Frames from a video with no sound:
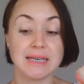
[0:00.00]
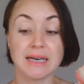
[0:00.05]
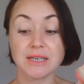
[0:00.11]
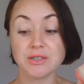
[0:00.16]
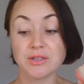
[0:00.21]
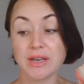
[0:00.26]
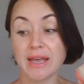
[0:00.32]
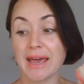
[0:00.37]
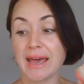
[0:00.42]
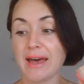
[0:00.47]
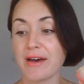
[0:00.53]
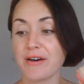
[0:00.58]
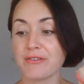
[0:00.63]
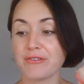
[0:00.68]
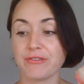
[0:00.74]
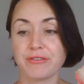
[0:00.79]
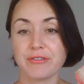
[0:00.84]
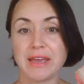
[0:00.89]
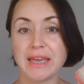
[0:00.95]
I don't
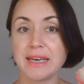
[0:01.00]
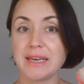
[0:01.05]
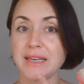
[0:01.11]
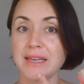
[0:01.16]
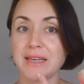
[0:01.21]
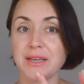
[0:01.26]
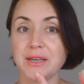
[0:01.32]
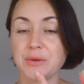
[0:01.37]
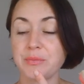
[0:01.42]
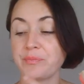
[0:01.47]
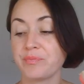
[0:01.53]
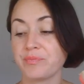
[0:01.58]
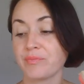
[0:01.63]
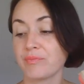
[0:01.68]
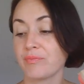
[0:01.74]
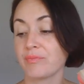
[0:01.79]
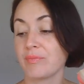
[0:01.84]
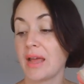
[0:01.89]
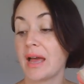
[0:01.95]
have any
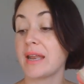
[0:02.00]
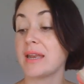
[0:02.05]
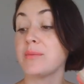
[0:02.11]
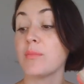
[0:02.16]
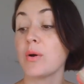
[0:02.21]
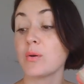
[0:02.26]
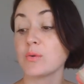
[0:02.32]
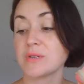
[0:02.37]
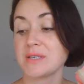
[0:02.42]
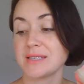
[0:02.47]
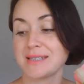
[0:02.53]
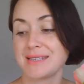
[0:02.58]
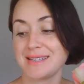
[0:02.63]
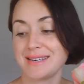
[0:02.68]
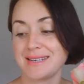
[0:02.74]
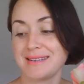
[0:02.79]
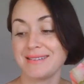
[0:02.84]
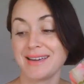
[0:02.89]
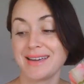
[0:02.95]

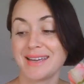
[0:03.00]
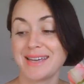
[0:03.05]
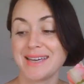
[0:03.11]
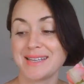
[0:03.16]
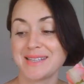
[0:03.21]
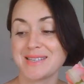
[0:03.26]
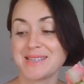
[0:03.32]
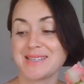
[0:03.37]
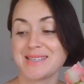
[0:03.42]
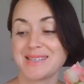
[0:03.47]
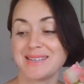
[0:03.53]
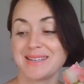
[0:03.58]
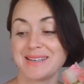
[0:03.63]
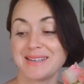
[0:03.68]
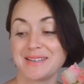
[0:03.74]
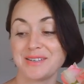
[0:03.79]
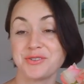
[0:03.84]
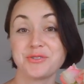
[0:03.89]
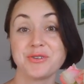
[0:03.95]
animosity against the
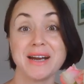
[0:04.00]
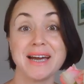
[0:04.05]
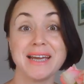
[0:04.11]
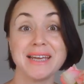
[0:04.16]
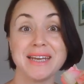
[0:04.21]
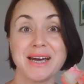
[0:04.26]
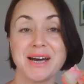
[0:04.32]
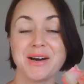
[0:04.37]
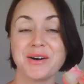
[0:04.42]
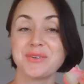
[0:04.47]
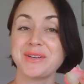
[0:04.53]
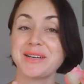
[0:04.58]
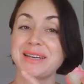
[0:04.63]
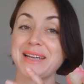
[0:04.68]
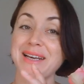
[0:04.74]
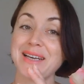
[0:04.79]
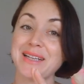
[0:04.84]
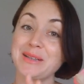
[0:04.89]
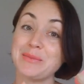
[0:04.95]
dry down and
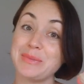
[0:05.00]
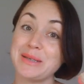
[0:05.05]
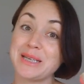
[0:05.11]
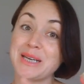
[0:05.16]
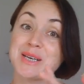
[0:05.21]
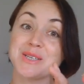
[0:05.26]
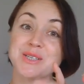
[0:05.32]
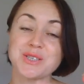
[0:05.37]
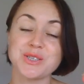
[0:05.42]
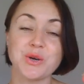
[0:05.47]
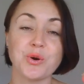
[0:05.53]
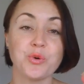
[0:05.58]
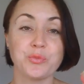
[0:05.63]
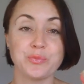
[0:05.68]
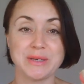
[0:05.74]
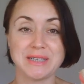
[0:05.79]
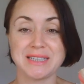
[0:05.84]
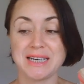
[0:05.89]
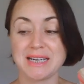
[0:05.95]
a little bit
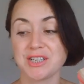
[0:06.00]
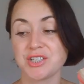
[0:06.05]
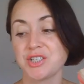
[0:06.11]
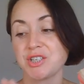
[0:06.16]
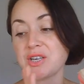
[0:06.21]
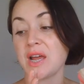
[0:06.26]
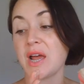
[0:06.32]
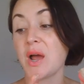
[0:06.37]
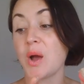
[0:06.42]
soapy touch